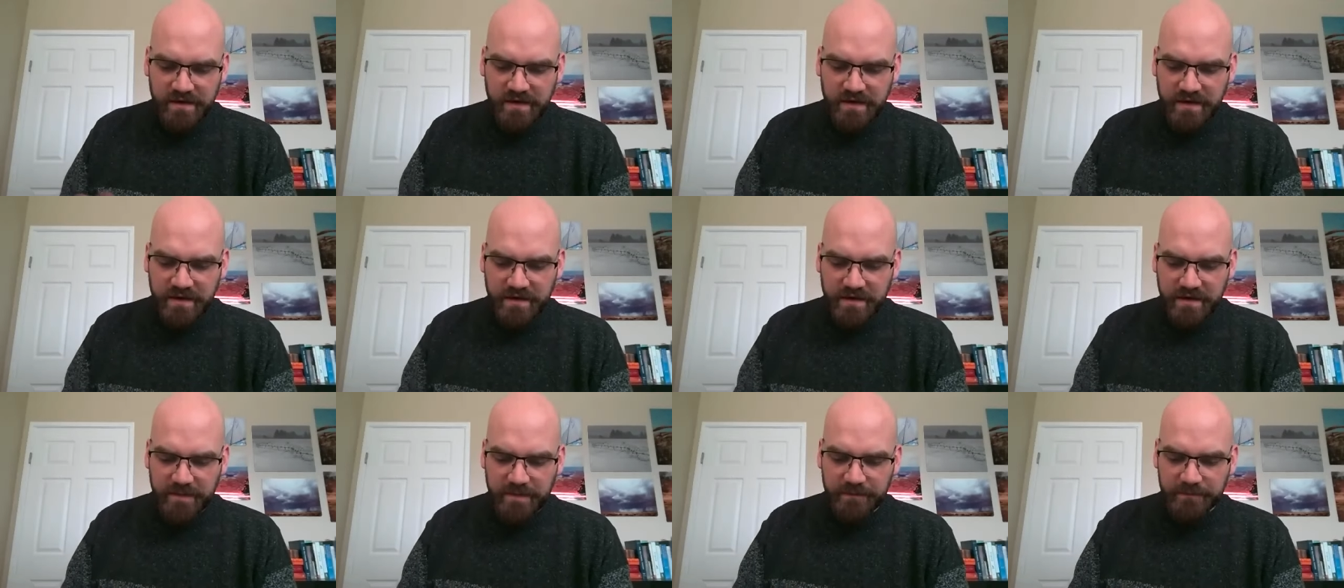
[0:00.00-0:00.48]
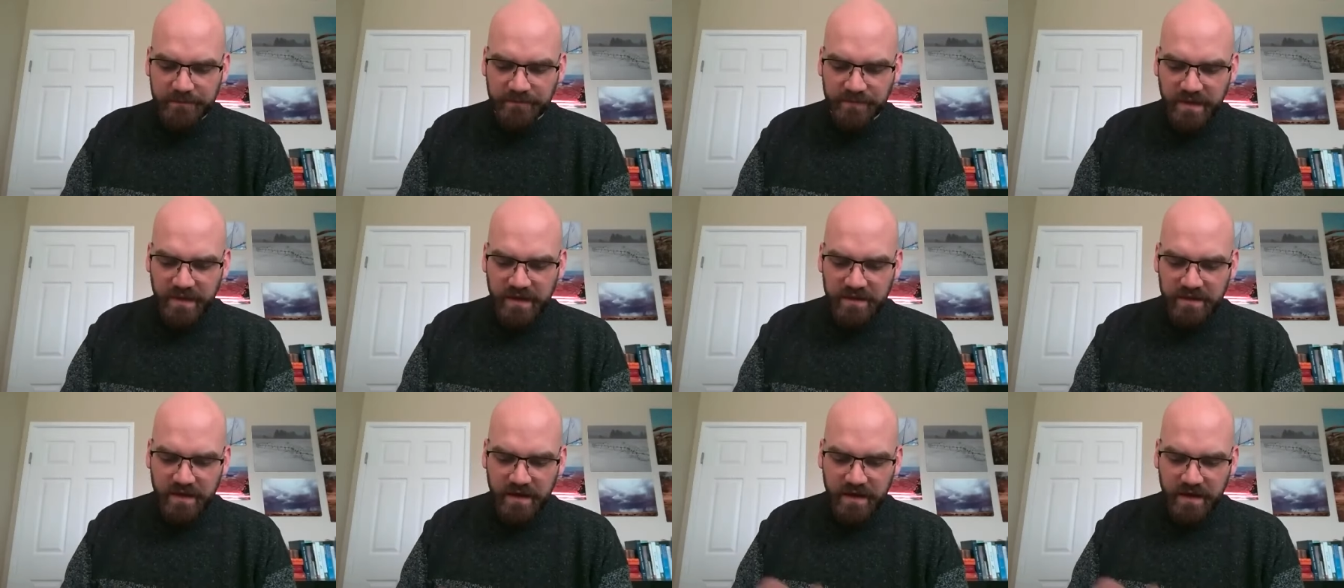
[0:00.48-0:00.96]
um,
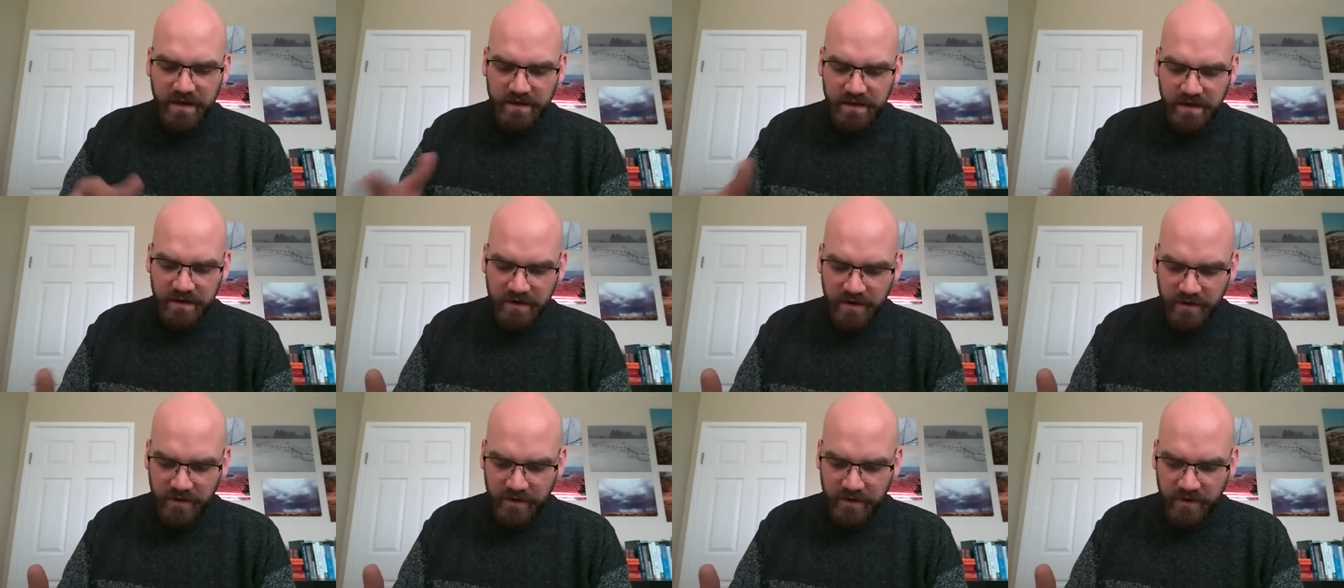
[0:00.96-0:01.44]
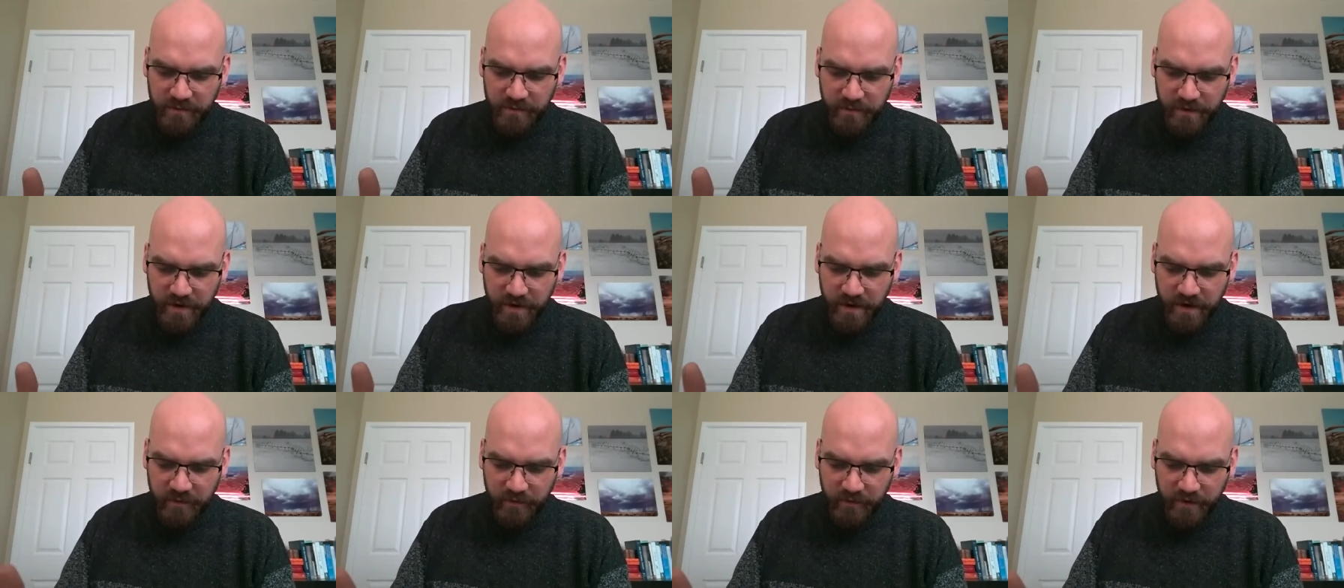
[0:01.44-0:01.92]
another
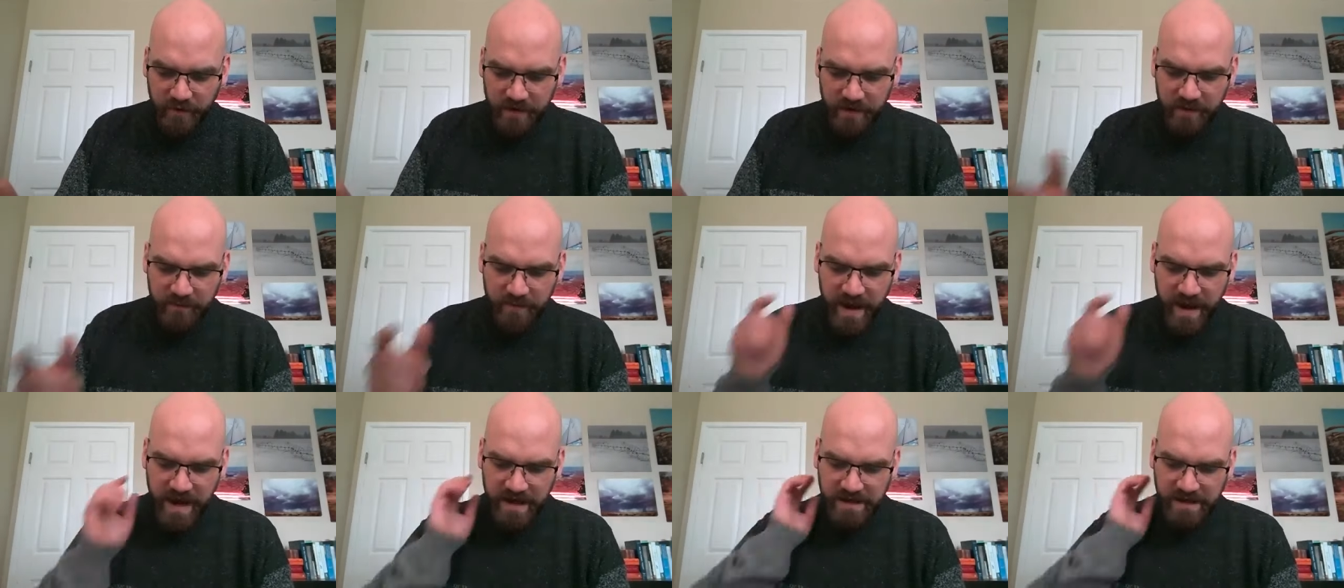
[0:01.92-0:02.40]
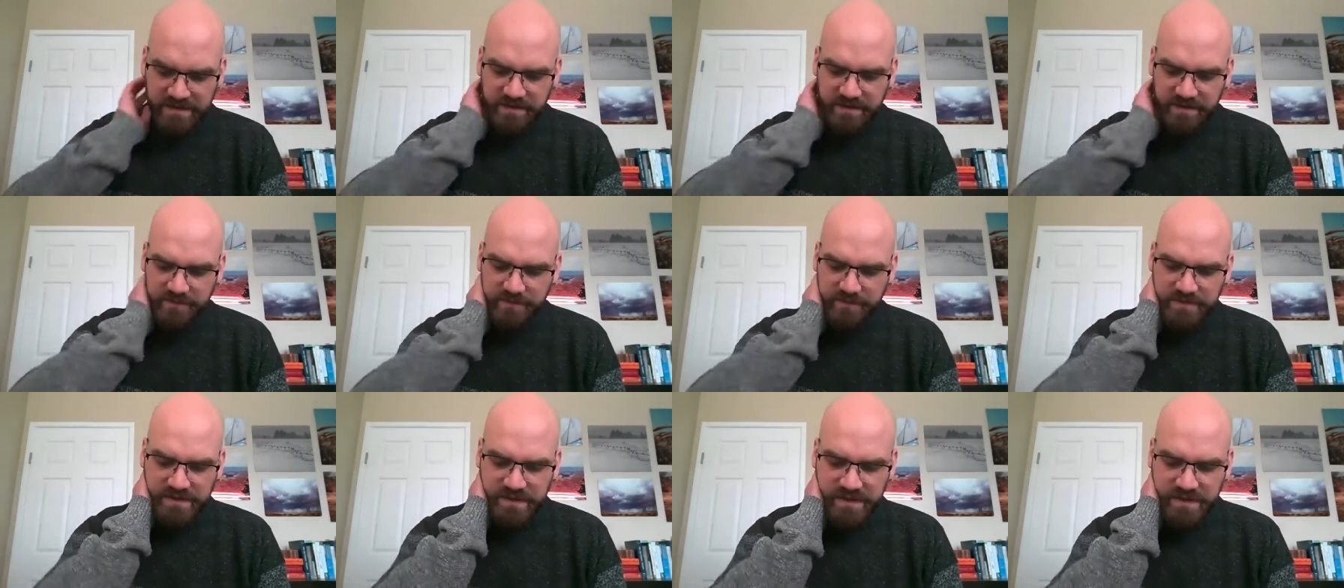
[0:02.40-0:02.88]
uh, one of the
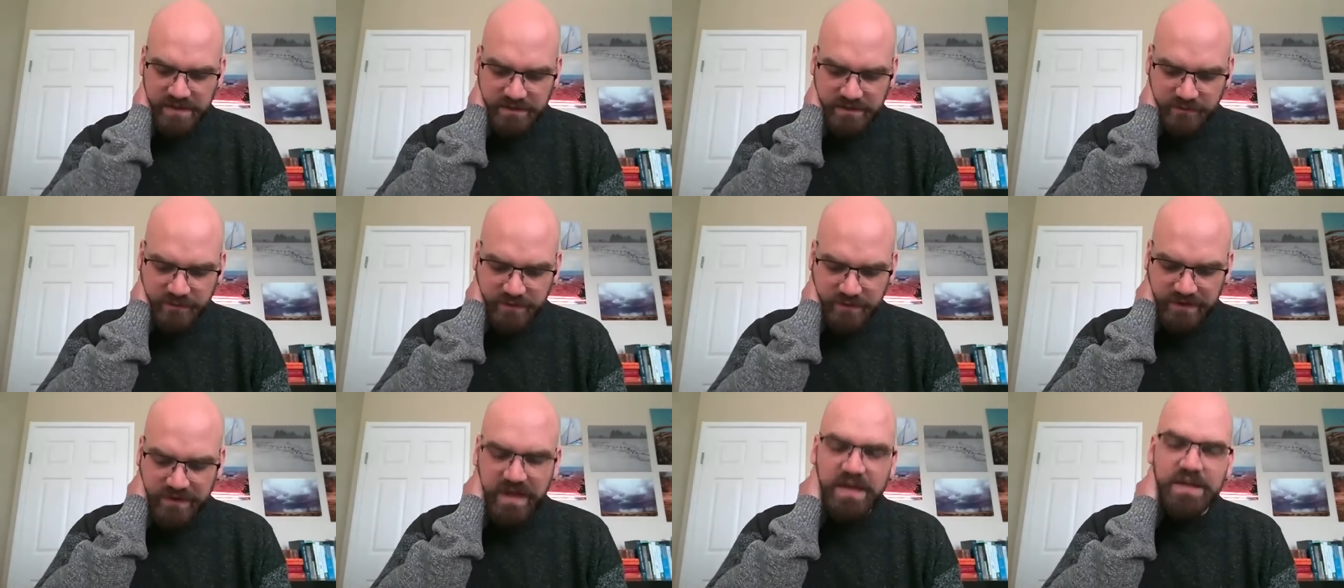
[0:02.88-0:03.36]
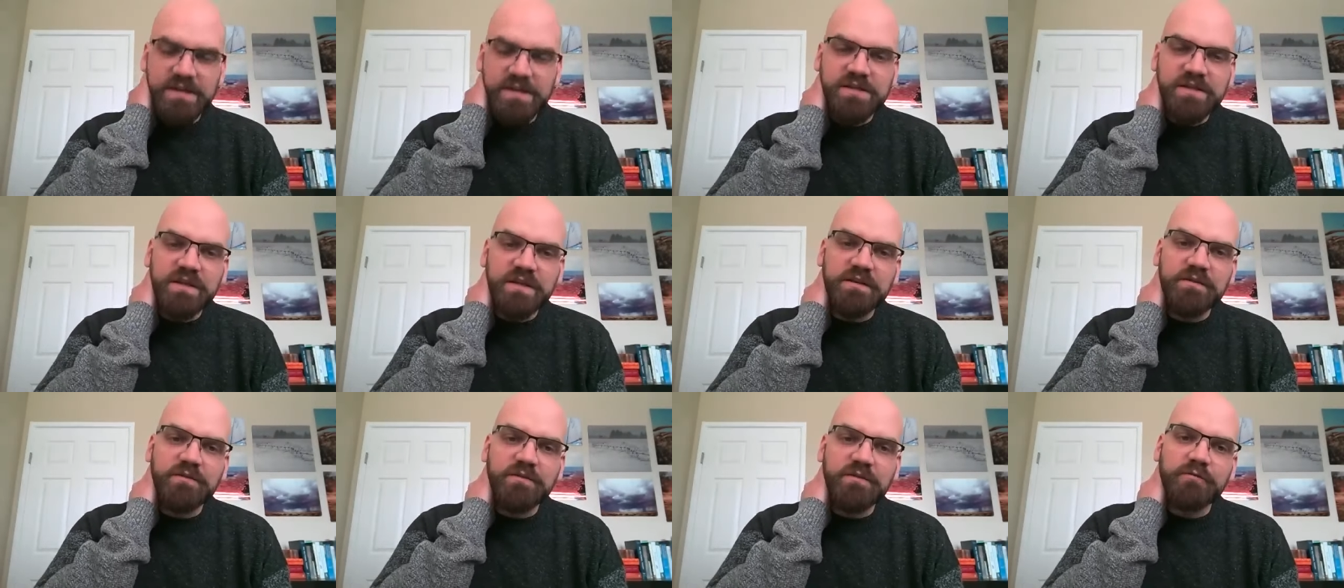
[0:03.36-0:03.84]
maxims is
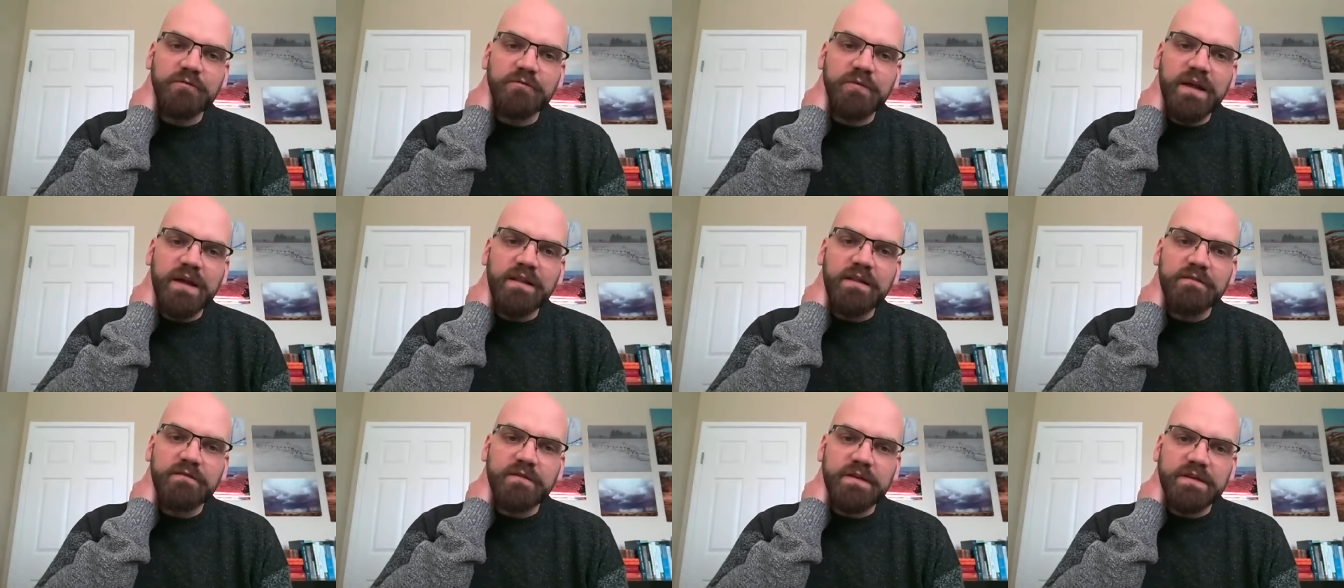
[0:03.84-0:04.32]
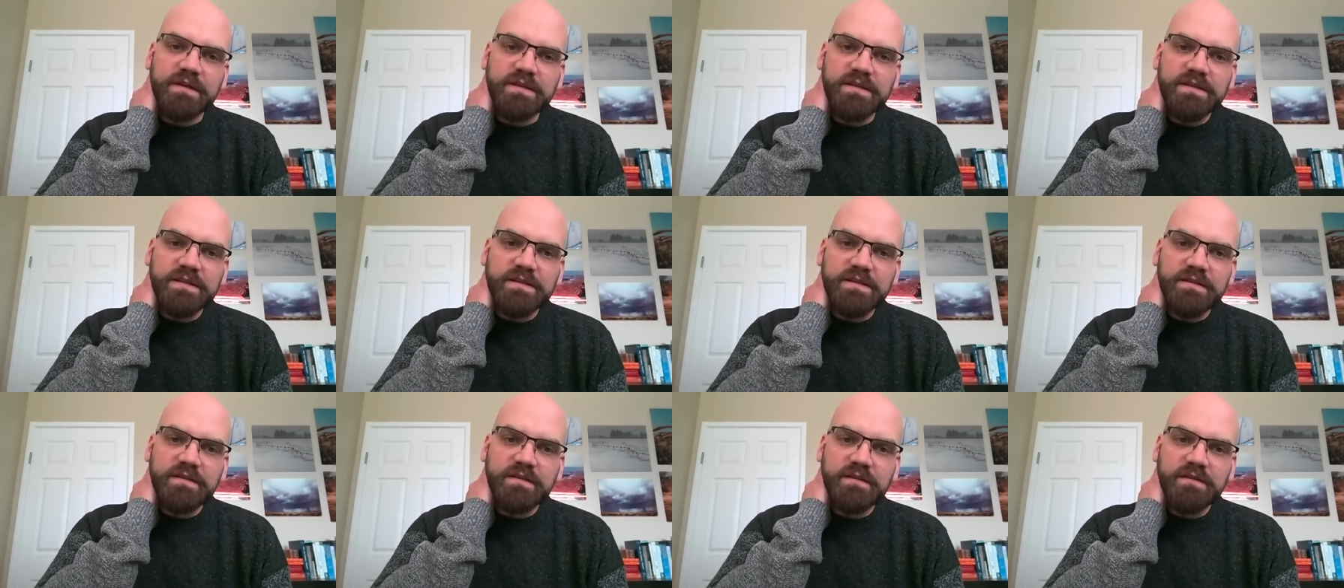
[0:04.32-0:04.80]
relation or
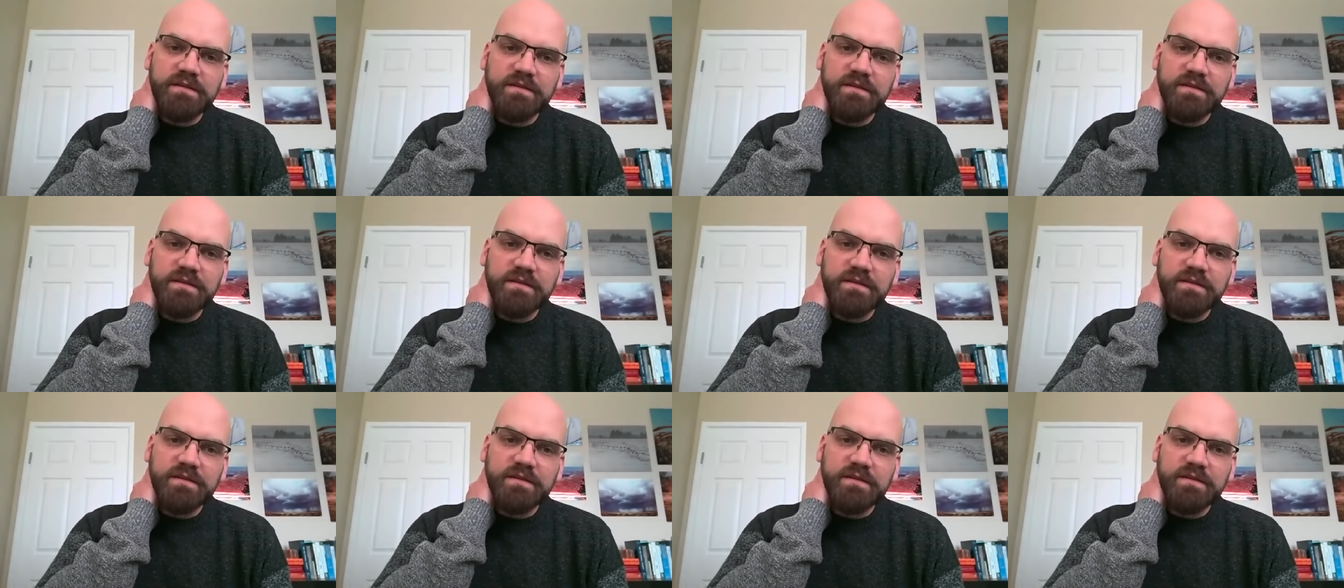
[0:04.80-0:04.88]
relevance.